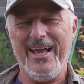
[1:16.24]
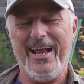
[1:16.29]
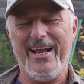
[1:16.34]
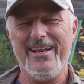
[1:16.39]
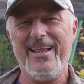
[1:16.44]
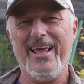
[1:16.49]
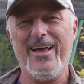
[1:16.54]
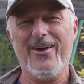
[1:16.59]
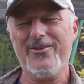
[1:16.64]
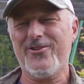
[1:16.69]

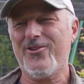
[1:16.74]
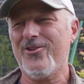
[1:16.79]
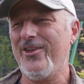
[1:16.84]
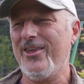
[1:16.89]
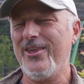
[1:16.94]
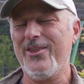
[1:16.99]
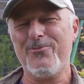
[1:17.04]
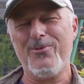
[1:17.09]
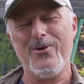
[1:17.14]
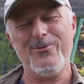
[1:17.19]
And now
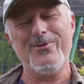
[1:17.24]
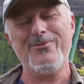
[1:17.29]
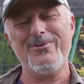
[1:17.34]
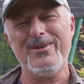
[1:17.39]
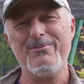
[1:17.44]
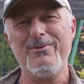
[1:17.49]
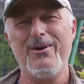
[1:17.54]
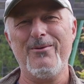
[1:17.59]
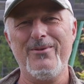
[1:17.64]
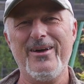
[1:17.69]
she's
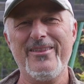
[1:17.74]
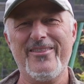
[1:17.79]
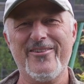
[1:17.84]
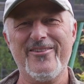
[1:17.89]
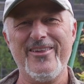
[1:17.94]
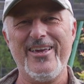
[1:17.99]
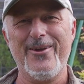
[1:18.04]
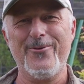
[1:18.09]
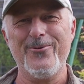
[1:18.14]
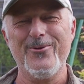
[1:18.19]
probably my
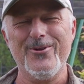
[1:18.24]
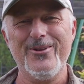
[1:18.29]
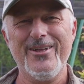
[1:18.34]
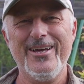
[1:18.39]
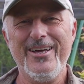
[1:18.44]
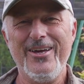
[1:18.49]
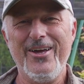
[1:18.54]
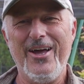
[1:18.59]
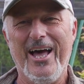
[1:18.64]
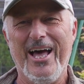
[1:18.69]
mother's equal
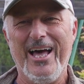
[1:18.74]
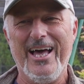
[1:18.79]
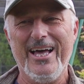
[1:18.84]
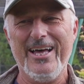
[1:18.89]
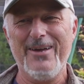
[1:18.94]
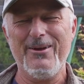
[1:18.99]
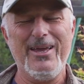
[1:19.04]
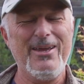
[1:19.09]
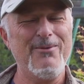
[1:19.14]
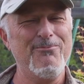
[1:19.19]

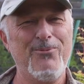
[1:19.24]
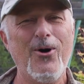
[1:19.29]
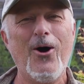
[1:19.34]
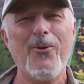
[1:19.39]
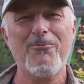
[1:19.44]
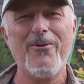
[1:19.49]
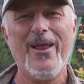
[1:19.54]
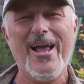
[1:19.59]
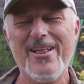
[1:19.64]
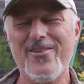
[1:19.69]
in
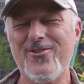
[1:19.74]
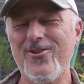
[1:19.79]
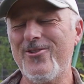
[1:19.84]
pot plants.